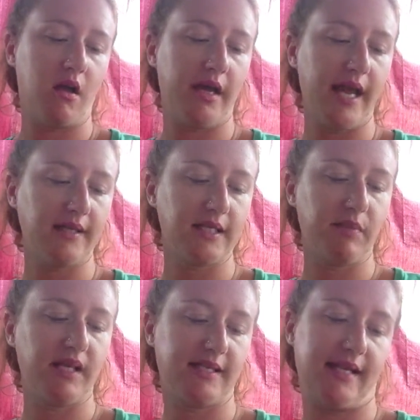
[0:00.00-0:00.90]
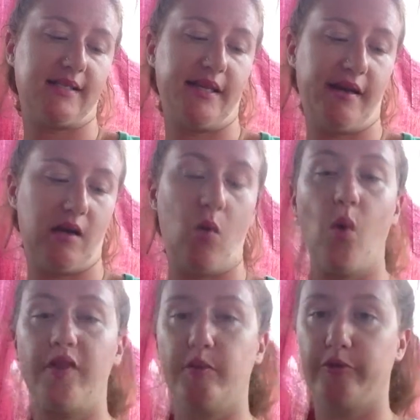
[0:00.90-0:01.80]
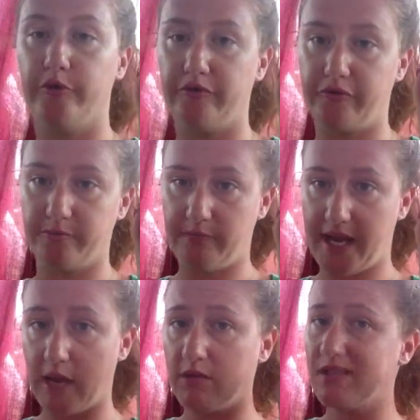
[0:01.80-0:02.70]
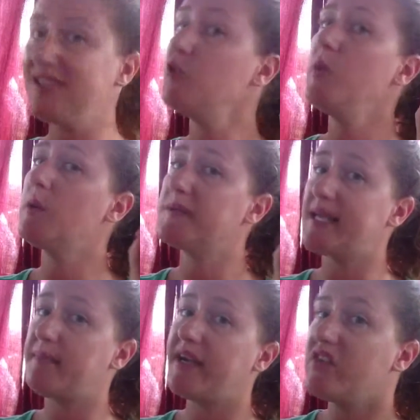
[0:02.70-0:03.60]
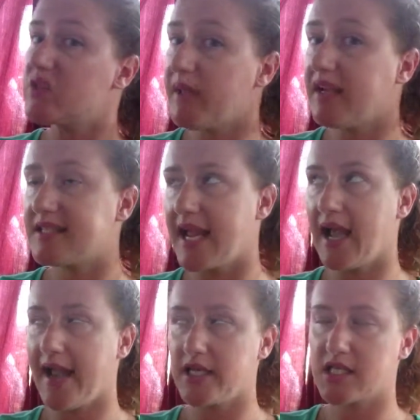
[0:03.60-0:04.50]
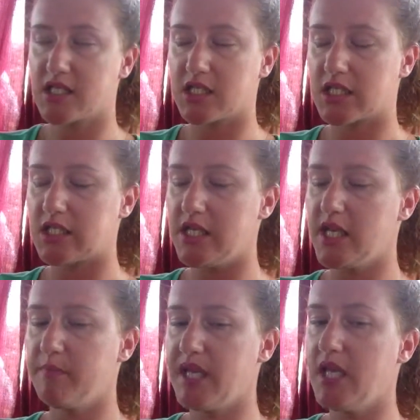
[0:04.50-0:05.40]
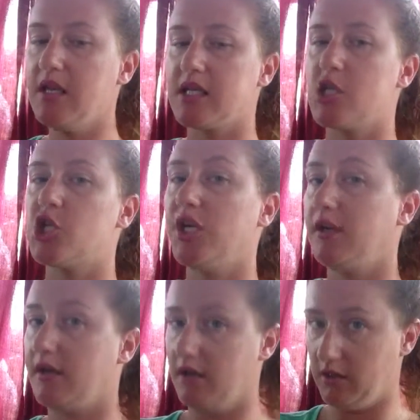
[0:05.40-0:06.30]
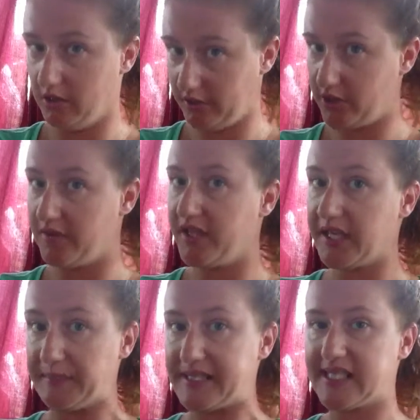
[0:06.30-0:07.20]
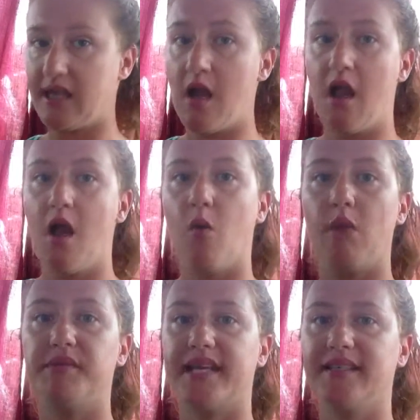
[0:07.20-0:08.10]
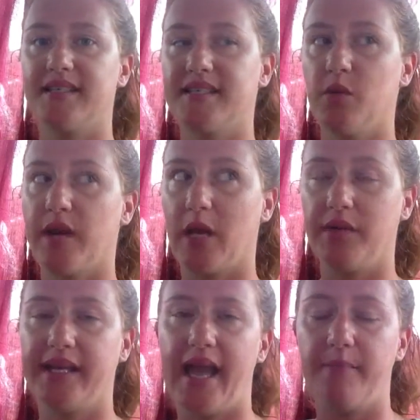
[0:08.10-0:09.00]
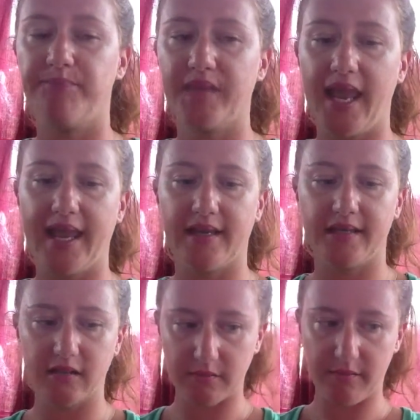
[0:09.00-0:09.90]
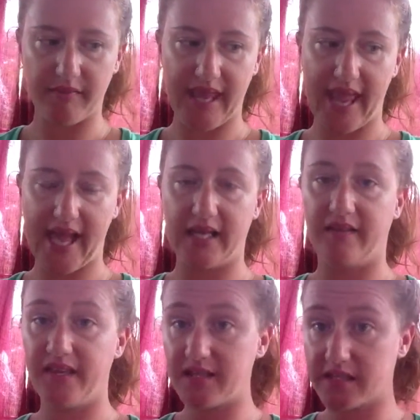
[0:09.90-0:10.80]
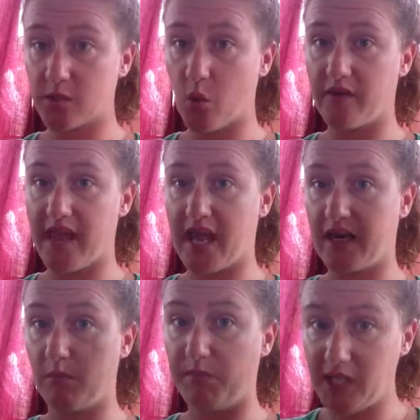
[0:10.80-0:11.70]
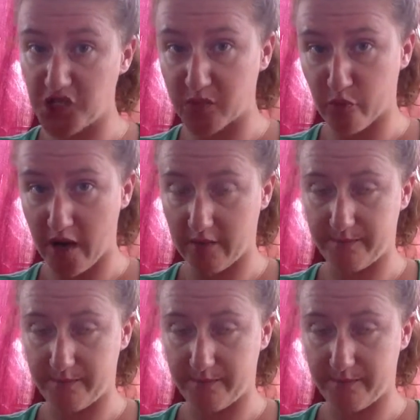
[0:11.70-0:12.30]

Next, Big Sexy Hair, Weatherproof. And I was a little bit upset by this because I kind of sneak peeked and cheated and looked on the Ipsy website to see what I would get. And they had this or they had a beach spray.